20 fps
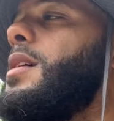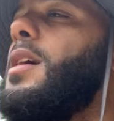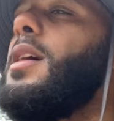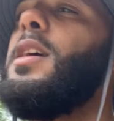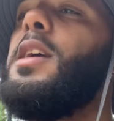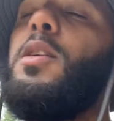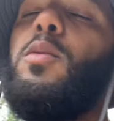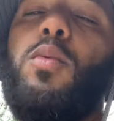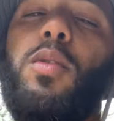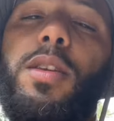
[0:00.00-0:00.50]
And
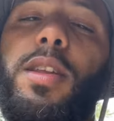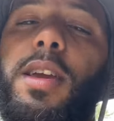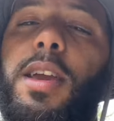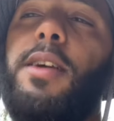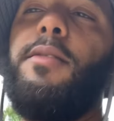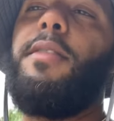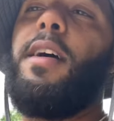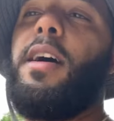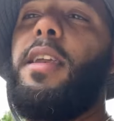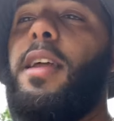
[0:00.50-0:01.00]
he want to
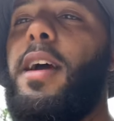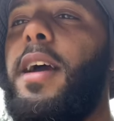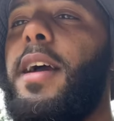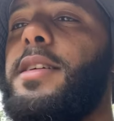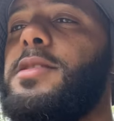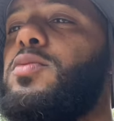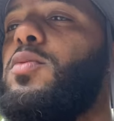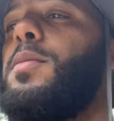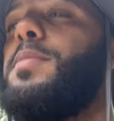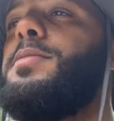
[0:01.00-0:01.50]
give out an
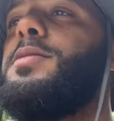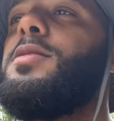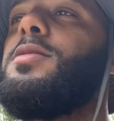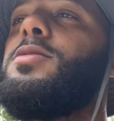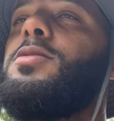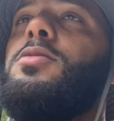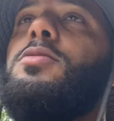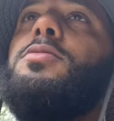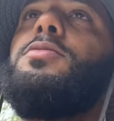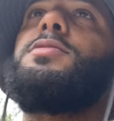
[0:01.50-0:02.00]
ass whooping to
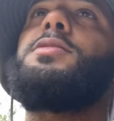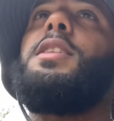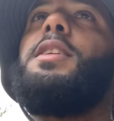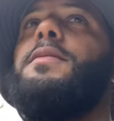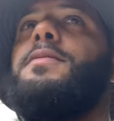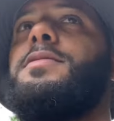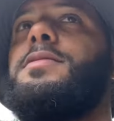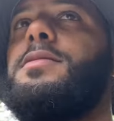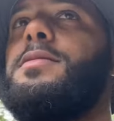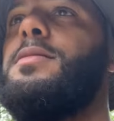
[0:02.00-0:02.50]
Shakur
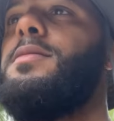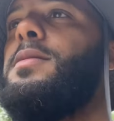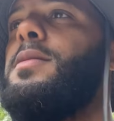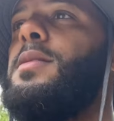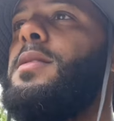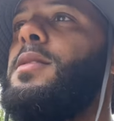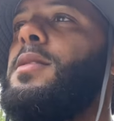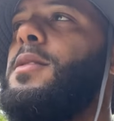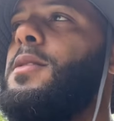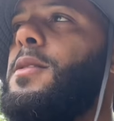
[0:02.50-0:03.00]

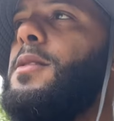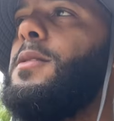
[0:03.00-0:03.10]
Stevenson.